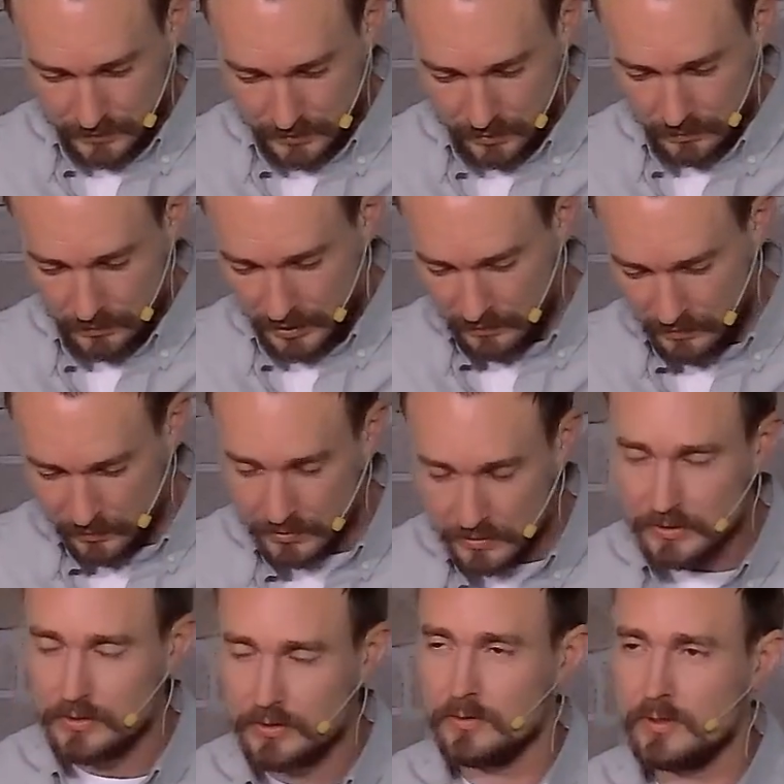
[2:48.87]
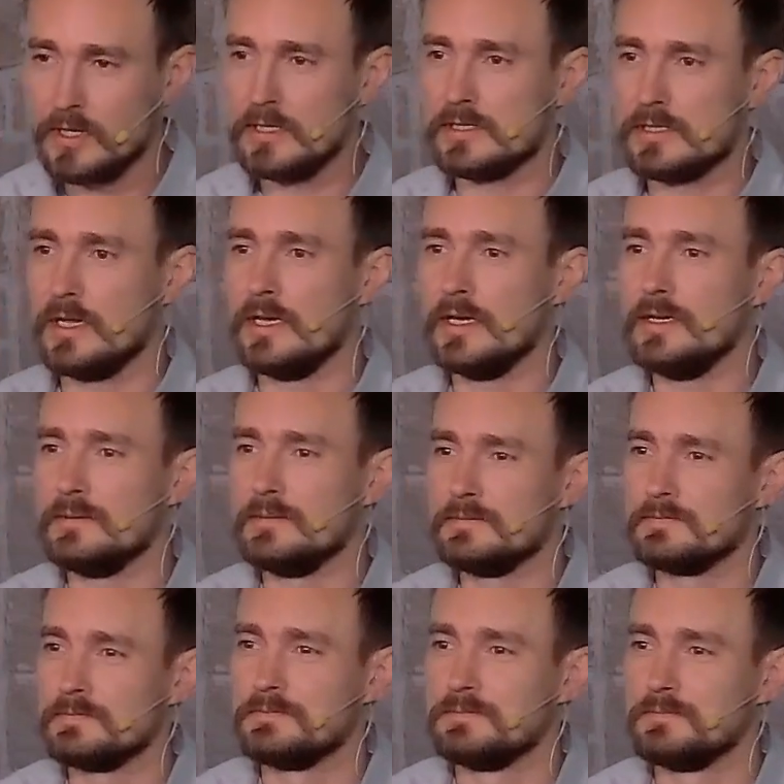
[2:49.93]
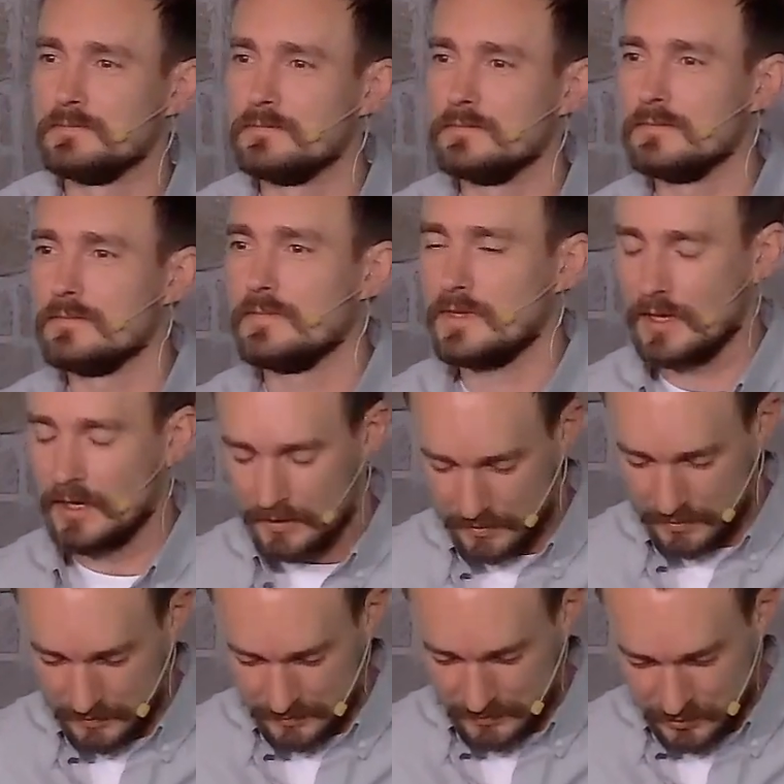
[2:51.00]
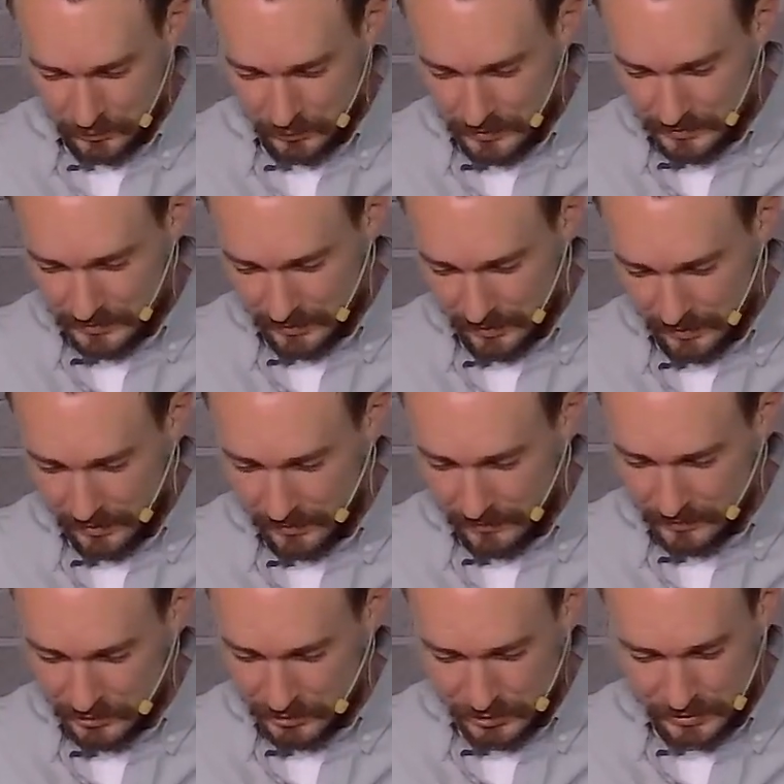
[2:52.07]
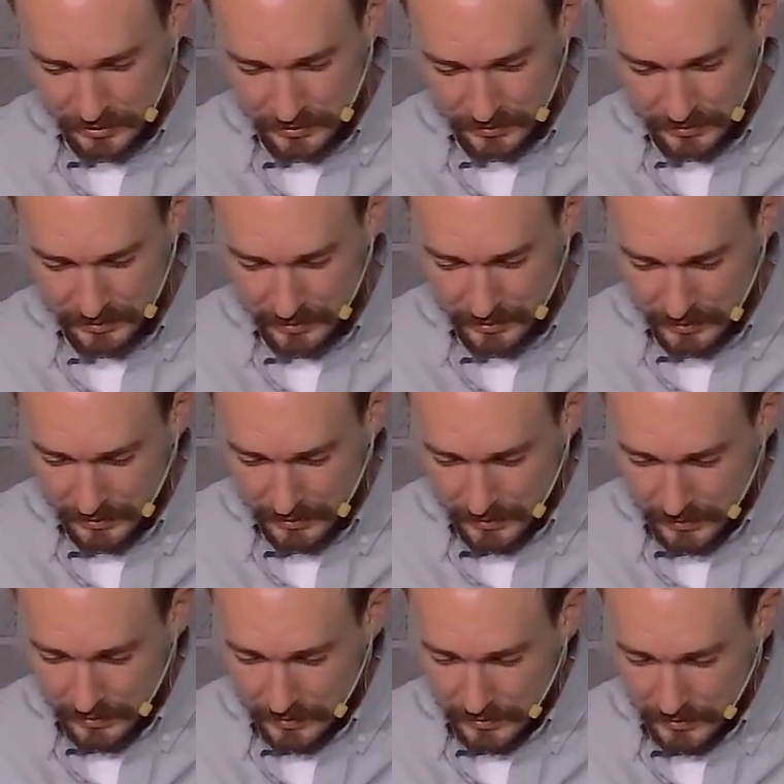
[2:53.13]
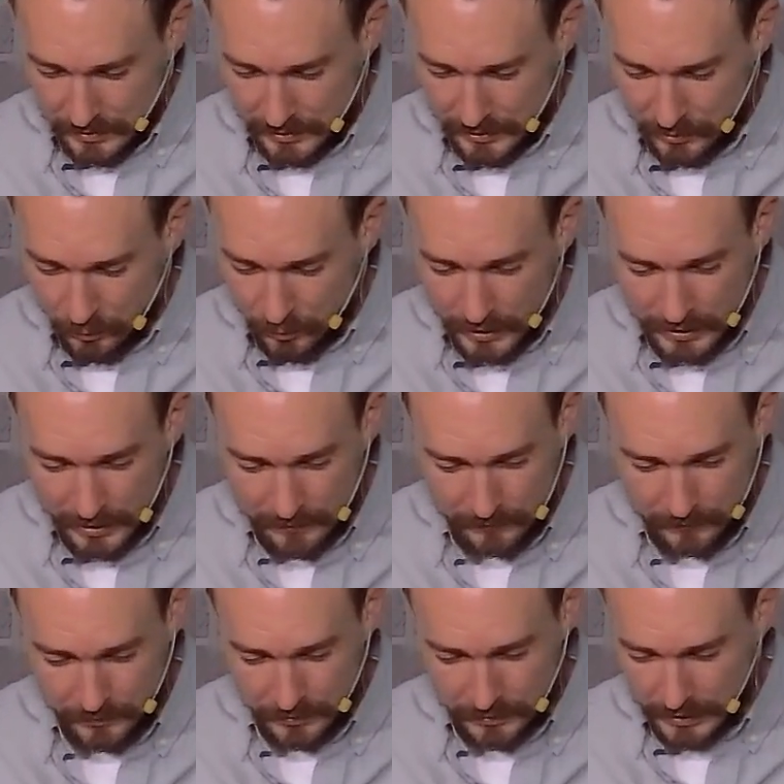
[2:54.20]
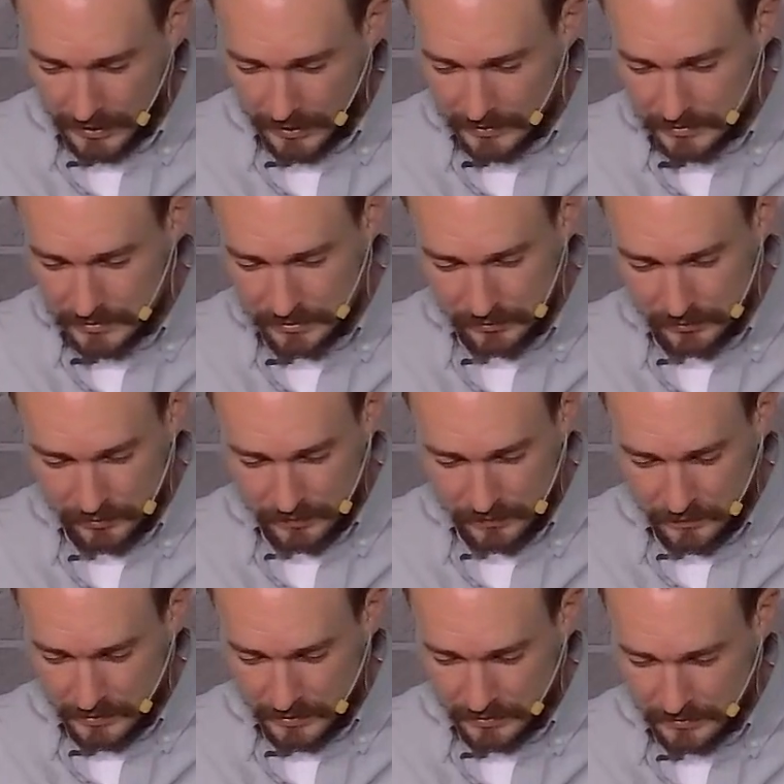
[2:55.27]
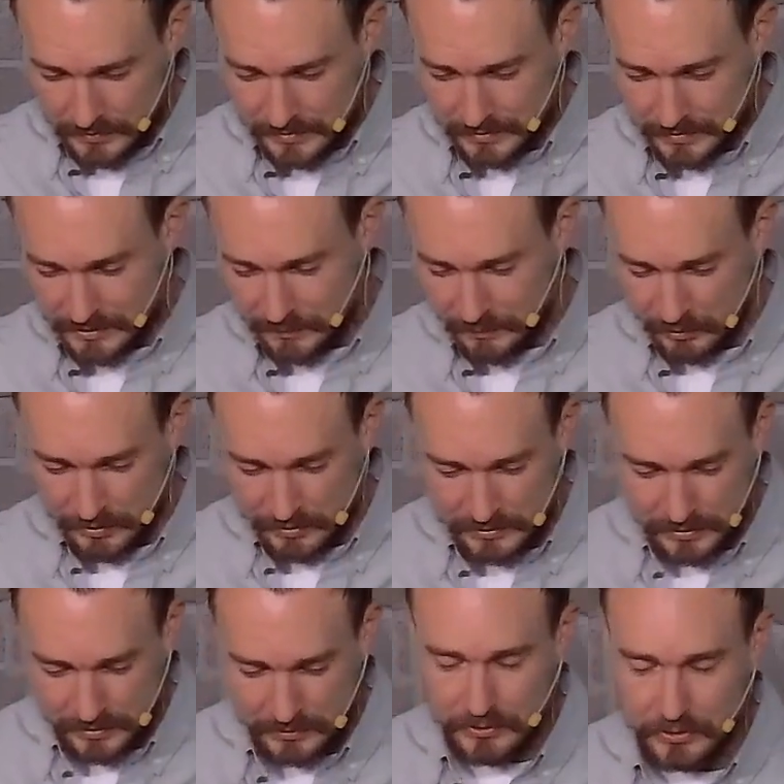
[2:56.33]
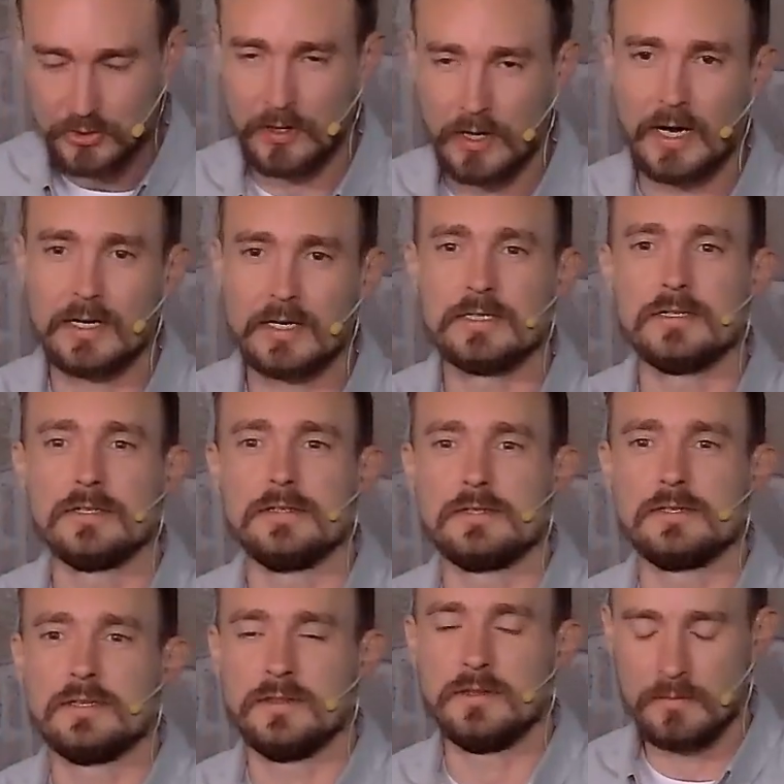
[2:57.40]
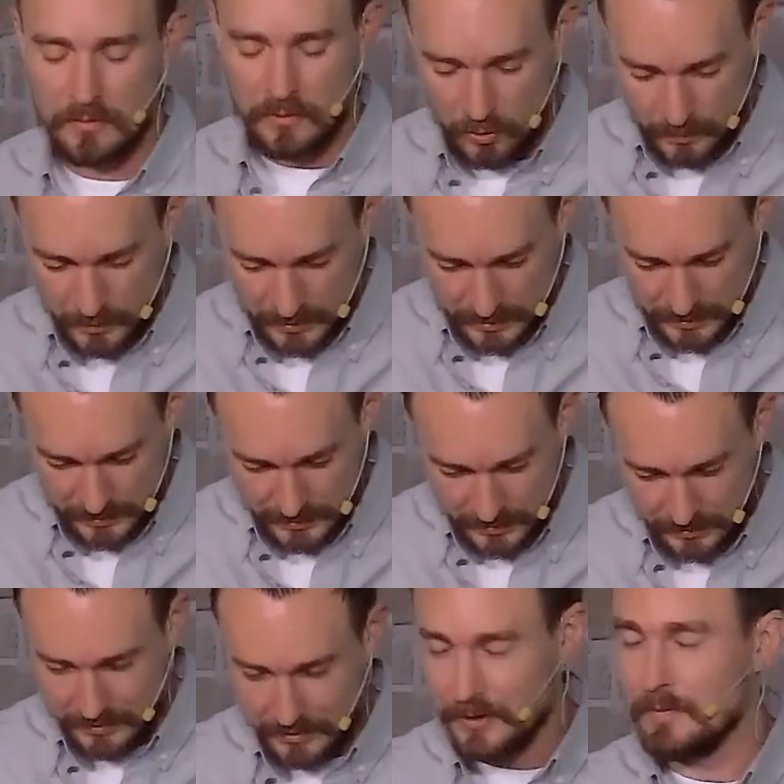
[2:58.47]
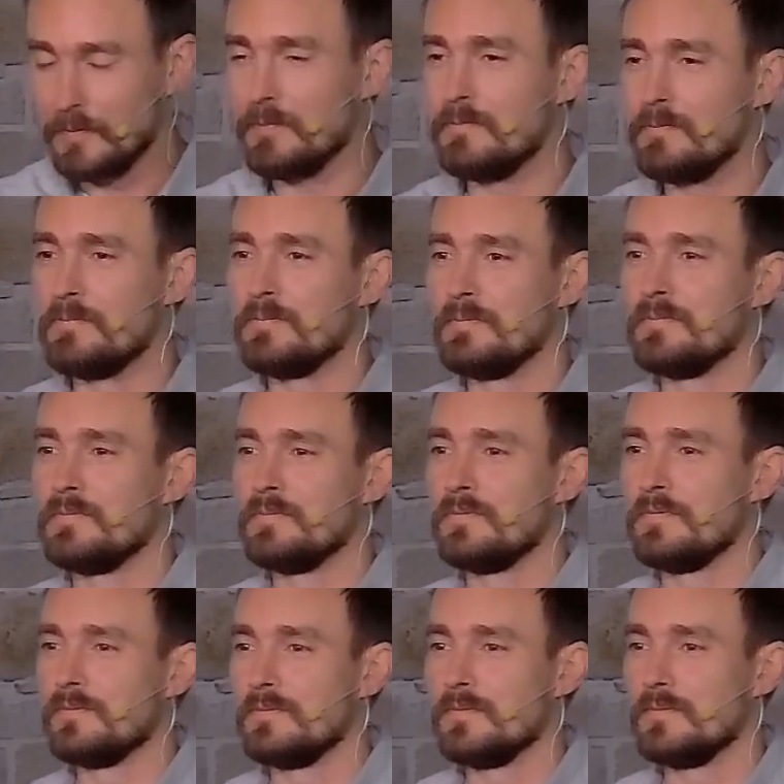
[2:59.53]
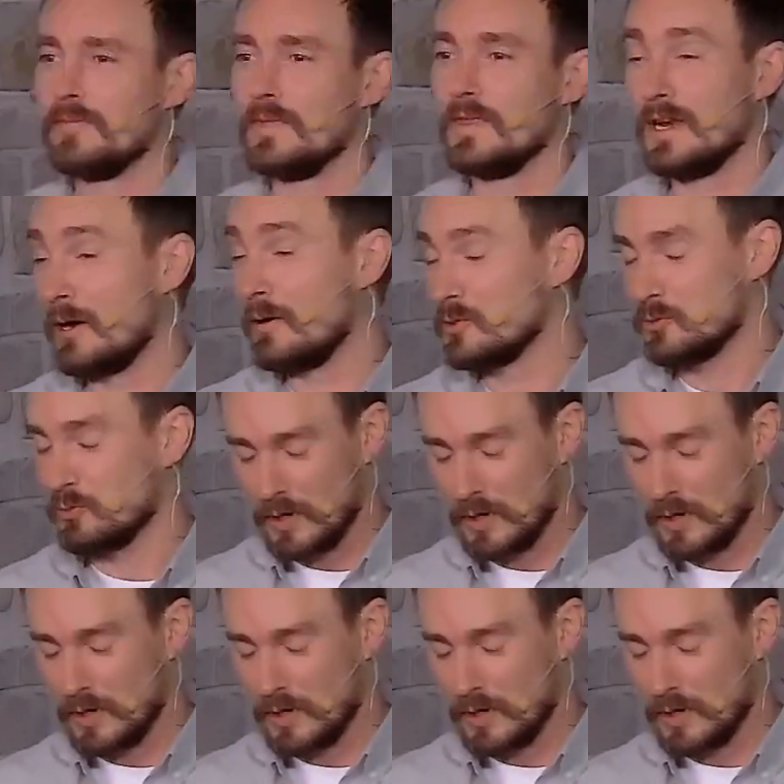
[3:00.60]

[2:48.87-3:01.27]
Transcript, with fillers: Our baby was 2 days late, taking its sweet time, and she had laid awake for the last 30 minutes experiencing contractions, and the moment had come, and I was